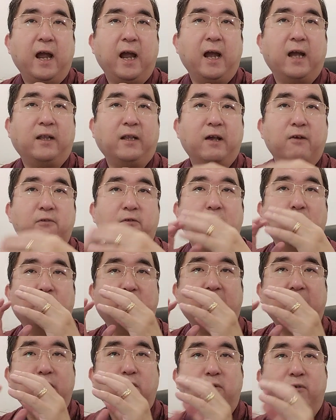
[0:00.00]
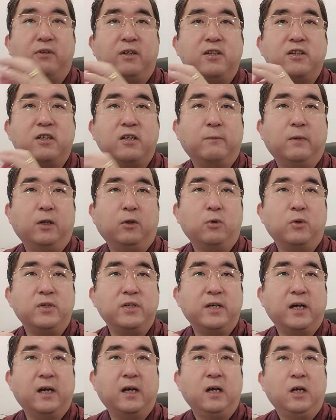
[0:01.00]
and then from there, using Qimen
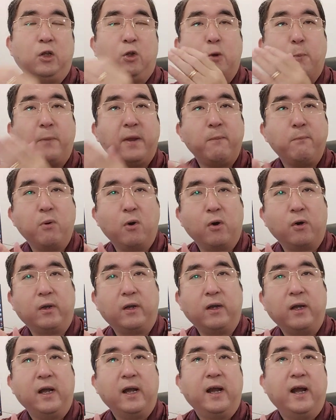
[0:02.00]
Dunjia to pinpoint